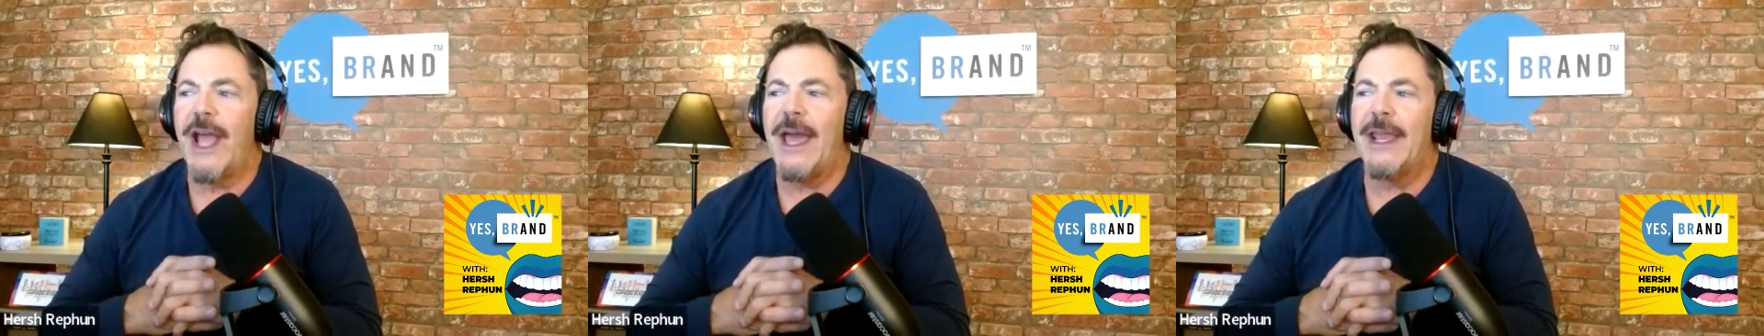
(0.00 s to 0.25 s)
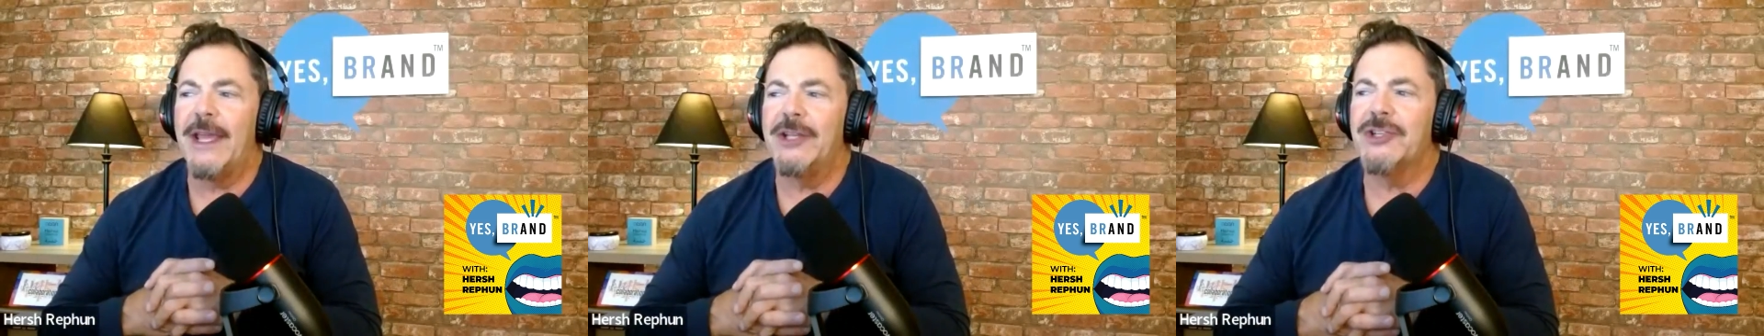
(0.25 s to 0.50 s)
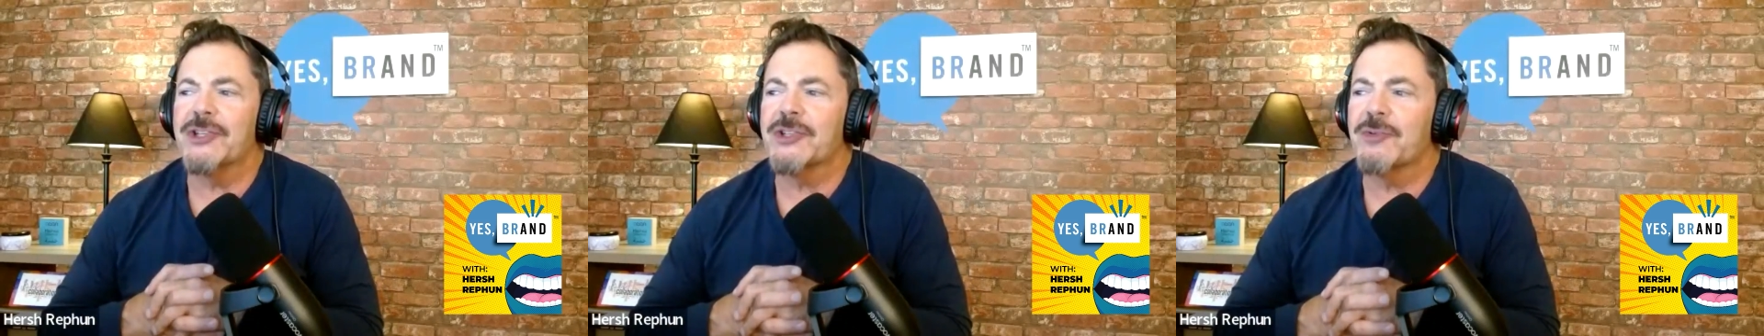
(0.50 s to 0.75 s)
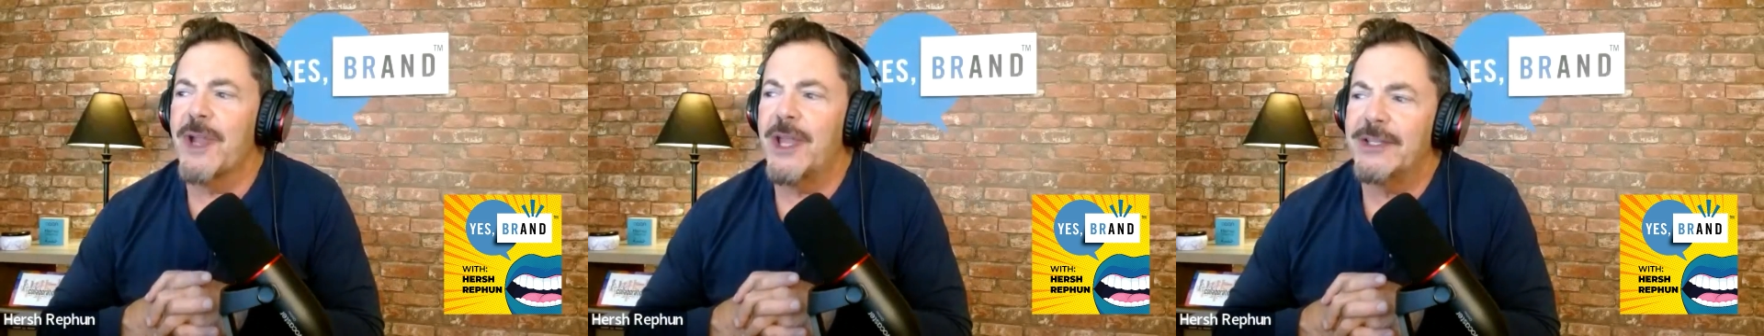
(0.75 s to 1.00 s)
Ad Age's
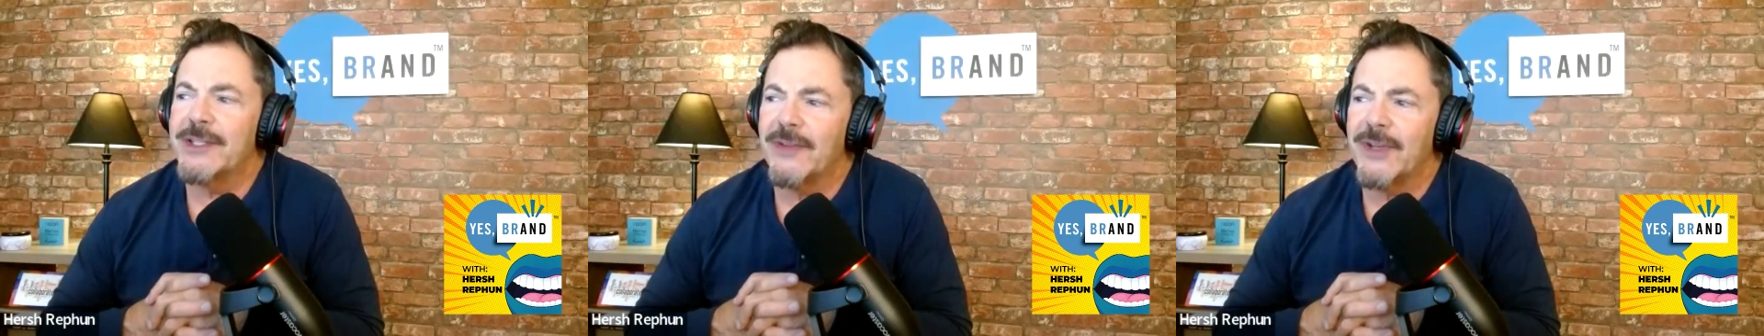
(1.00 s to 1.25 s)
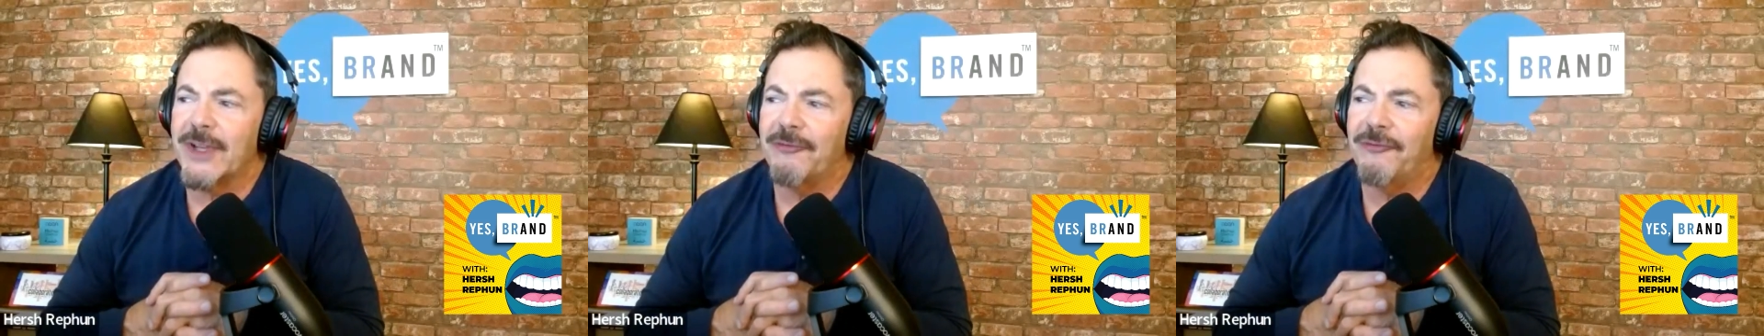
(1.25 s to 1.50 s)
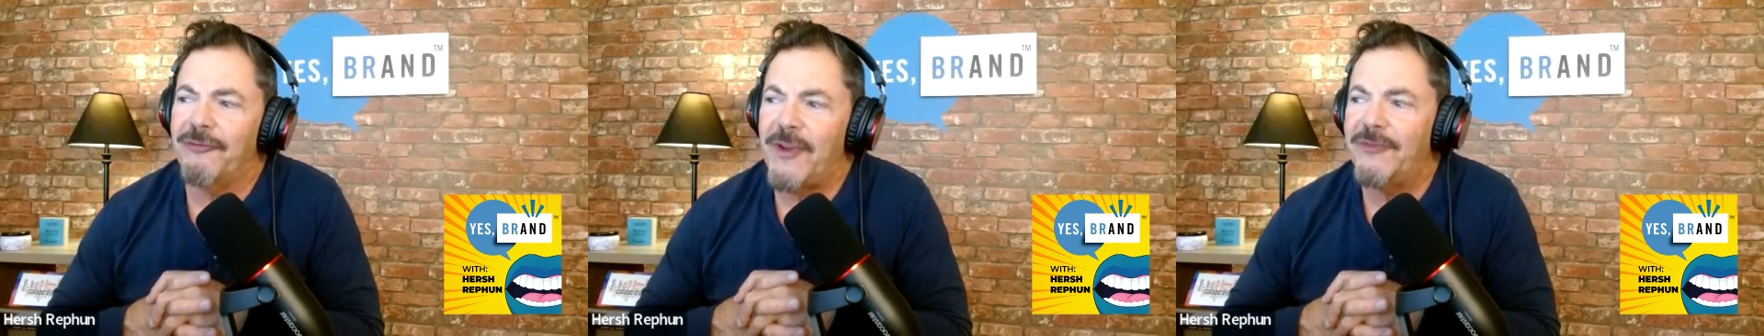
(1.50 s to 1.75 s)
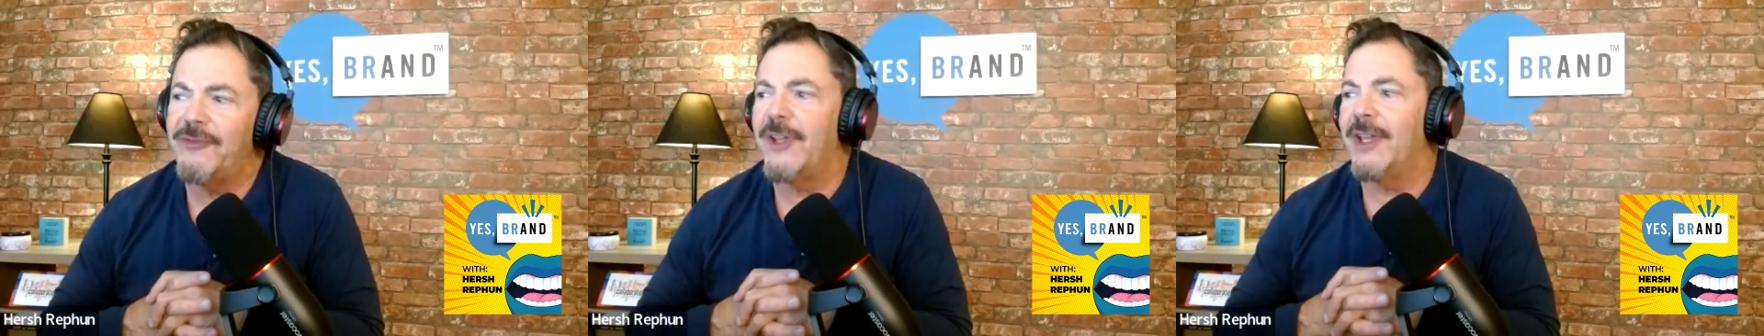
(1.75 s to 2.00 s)
Creativity
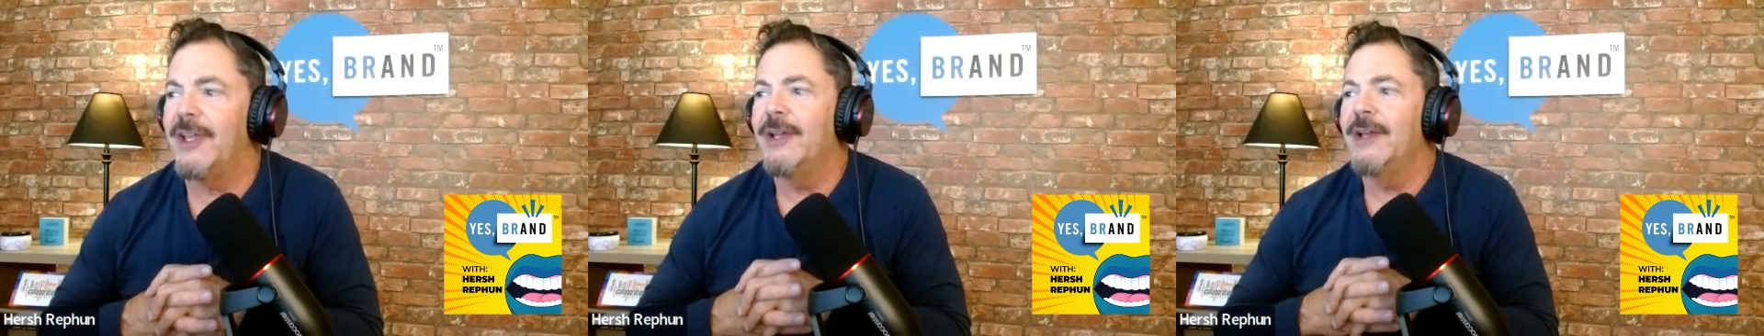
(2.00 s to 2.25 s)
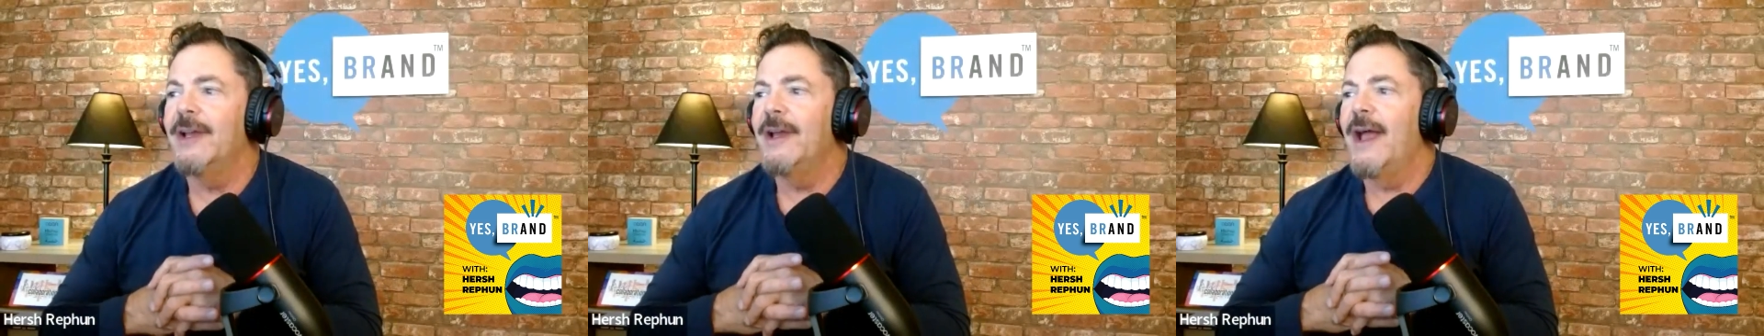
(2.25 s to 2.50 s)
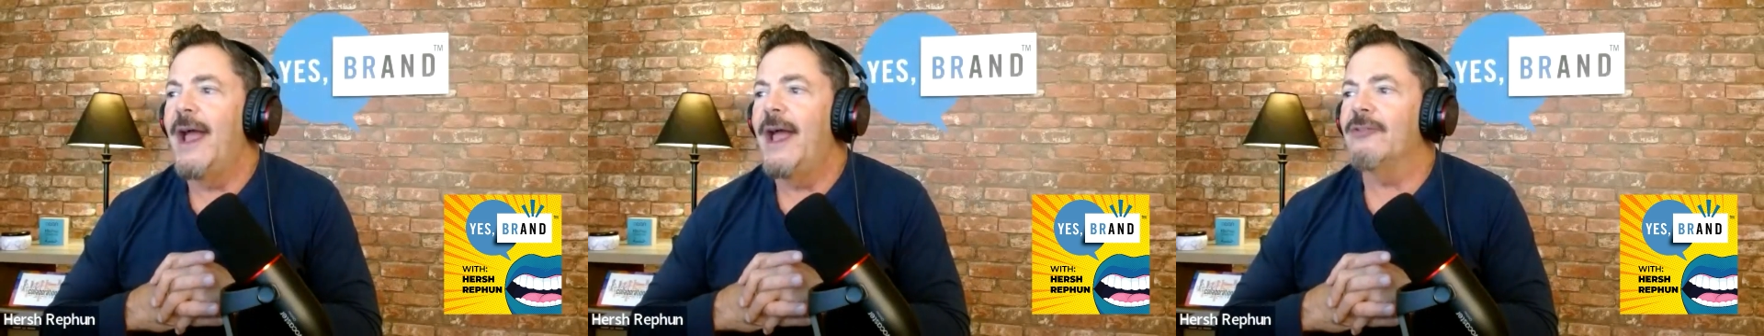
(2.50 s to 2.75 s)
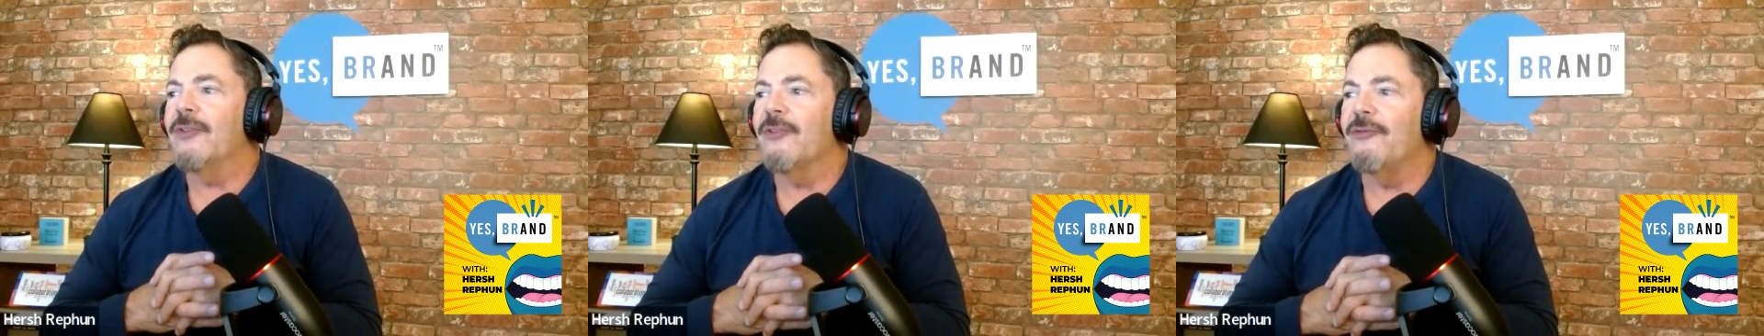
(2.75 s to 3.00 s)
50,
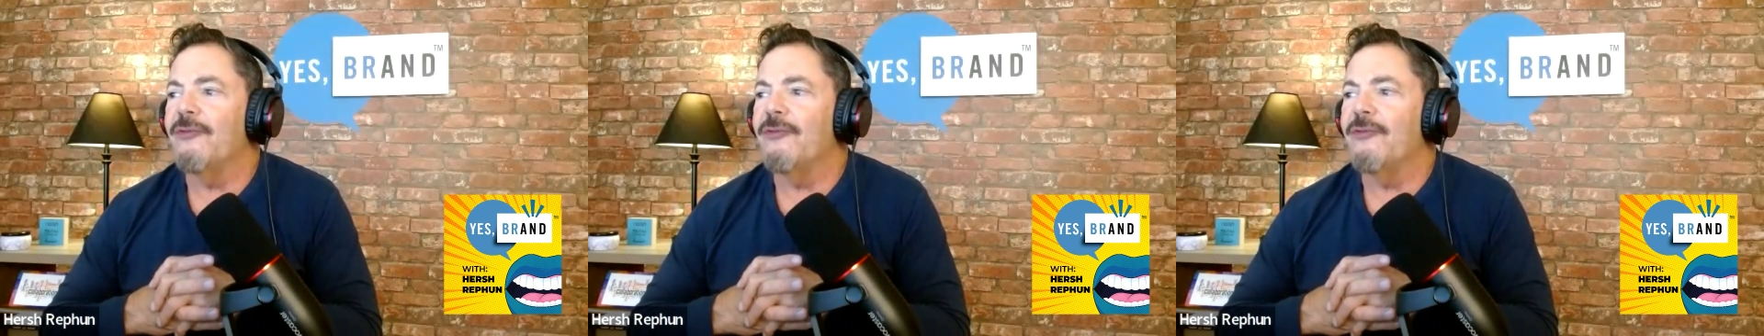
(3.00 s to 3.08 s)
and to the